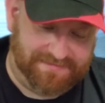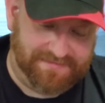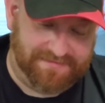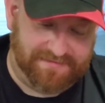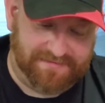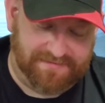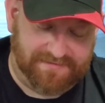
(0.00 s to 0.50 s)

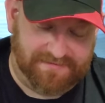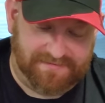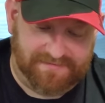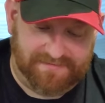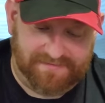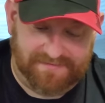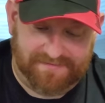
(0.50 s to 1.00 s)

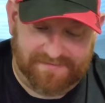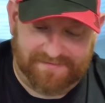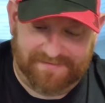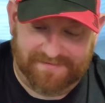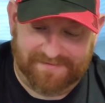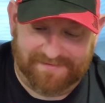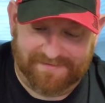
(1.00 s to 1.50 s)

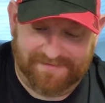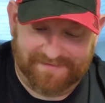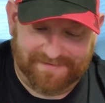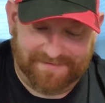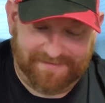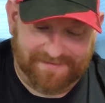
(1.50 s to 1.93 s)
(silence)